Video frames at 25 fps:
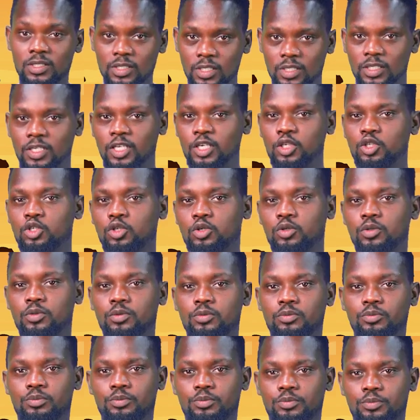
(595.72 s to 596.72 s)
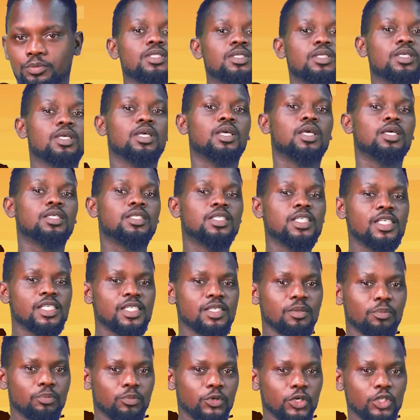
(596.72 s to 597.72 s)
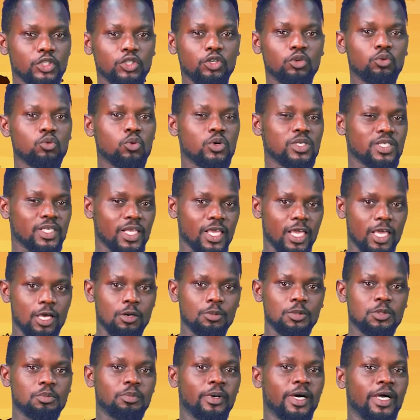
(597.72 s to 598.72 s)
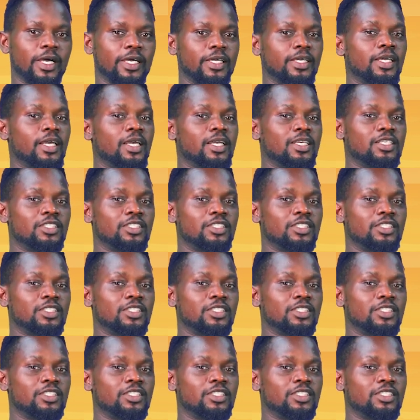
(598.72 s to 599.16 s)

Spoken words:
the nation. This impression was helped by